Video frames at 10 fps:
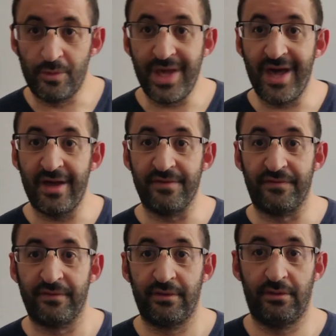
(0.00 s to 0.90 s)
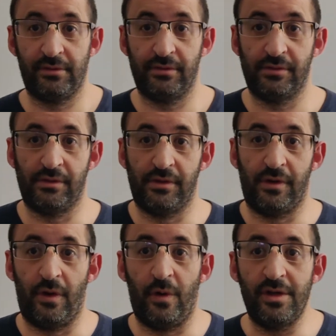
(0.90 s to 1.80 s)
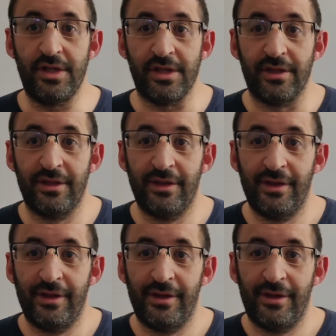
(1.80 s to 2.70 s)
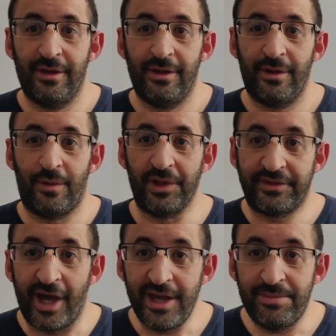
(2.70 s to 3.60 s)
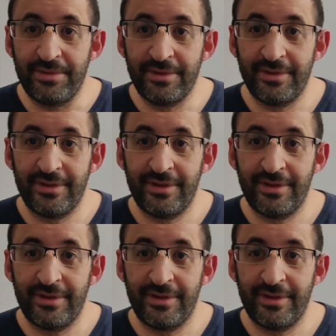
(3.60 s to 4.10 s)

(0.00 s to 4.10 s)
we have only one type.